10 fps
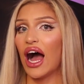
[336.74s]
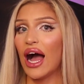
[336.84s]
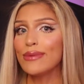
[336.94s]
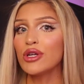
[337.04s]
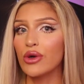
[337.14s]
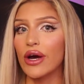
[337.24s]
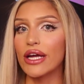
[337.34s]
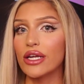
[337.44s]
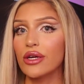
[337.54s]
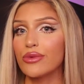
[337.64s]
I'm
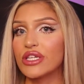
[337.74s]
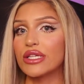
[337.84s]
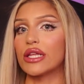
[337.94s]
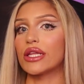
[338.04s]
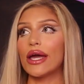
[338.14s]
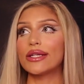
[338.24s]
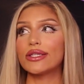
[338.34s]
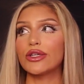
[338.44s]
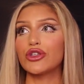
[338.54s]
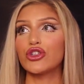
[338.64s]
annoyed recently.
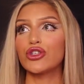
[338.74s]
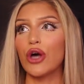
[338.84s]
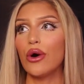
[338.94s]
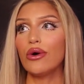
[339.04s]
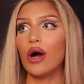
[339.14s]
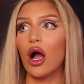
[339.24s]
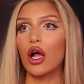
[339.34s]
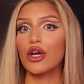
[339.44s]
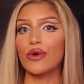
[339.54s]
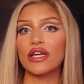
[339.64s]
It's so
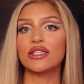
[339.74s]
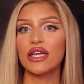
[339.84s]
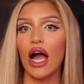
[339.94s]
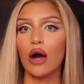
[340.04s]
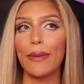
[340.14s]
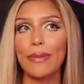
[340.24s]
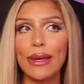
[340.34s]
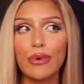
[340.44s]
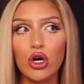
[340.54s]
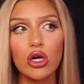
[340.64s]
crazy how
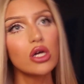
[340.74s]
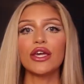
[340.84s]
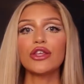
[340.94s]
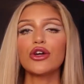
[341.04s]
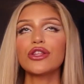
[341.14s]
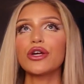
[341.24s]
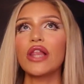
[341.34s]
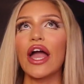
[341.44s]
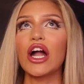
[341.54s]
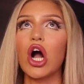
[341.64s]
people, either they're
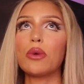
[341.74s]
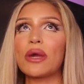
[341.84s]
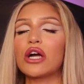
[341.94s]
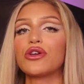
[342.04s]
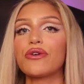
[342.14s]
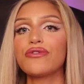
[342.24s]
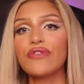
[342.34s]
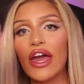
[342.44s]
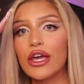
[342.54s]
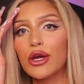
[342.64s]
like, oh my god, you're
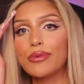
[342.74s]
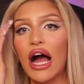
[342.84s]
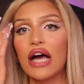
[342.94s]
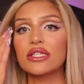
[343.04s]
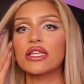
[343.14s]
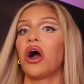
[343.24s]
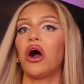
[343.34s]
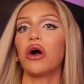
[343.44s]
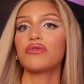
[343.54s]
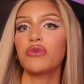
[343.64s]
fake, you're plastic,
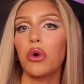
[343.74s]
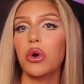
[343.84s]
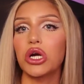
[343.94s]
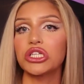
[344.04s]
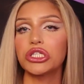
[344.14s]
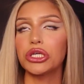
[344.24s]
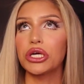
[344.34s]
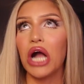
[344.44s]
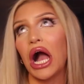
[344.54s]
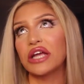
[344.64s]
of course you're
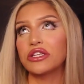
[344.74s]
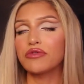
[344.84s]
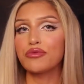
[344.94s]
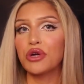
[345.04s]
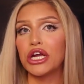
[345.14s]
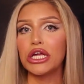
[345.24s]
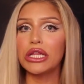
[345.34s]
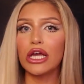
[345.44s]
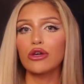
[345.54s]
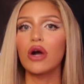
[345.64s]
kind of pretty,
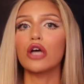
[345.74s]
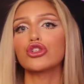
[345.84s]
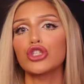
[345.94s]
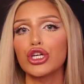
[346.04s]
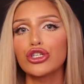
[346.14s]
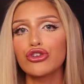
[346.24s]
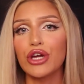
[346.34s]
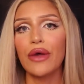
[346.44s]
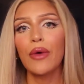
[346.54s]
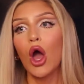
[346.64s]
like you got
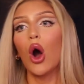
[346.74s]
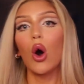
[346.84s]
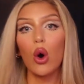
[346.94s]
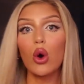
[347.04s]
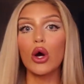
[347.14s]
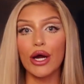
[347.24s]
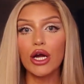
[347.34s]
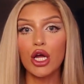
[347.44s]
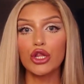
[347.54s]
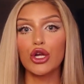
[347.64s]
surgery,
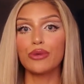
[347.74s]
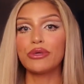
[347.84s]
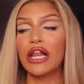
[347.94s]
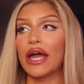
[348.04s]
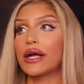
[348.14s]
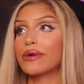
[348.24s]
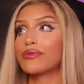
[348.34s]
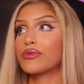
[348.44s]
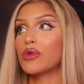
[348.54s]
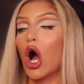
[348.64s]
or they'll be like,
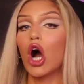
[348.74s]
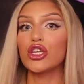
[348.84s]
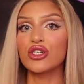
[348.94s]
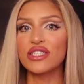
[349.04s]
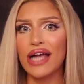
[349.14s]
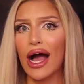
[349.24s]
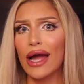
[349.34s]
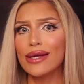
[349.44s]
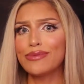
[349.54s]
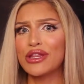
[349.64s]
on your
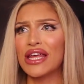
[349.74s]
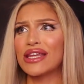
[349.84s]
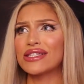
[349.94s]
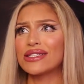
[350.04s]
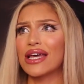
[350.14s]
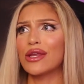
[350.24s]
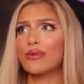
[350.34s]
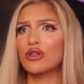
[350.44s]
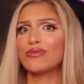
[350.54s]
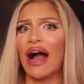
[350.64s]
side, but then they say the
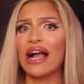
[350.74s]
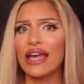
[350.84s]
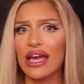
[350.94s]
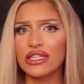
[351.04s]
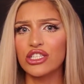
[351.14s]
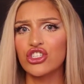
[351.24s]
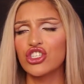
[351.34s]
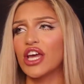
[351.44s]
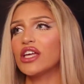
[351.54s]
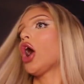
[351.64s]
most backhanded
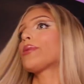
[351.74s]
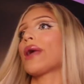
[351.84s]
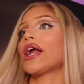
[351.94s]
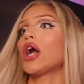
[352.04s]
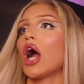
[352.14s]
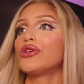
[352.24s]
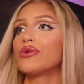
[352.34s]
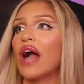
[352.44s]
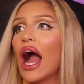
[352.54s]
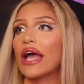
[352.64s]
shit. Oh my god, you
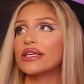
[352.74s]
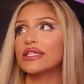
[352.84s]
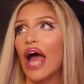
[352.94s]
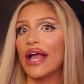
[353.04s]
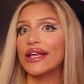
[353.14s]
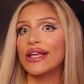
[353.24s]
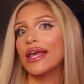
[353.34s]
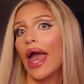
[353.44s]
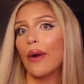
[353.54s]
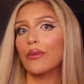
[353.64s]
guys, I
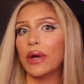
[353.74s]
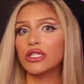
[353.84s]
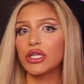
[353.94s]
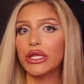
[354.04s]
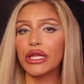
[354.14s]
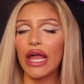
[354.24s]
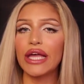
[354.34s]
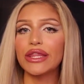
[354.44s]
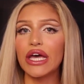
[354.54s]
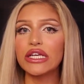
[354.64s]
can't wait to look
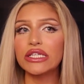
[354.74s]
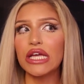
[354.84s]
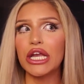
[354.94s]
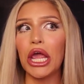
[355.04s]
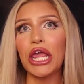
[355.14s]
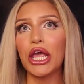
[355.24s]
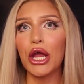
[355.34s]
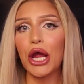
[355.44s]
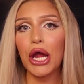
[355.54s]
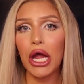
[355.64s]
like this in a
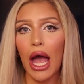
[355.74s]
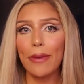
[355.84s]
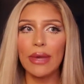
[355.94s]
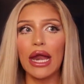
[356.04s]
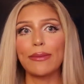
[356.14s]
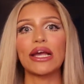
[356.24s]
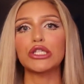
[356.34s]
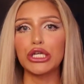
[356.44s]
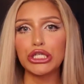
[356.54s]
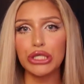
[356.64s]
year. I'm getting my
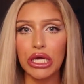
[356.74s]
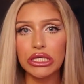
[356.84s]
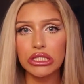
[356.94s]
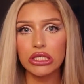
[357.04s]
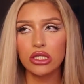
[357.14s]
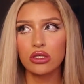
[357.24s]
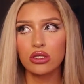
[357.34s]
surgeries.